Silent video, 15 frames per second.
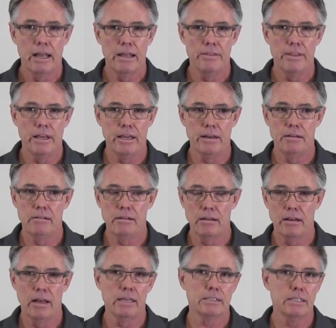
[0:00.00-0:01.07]
and then
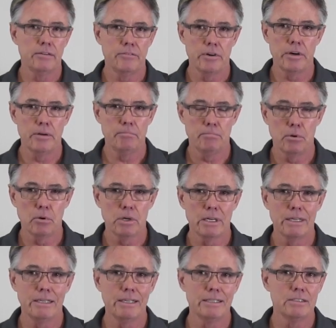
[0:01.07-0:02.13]
lastly, very important,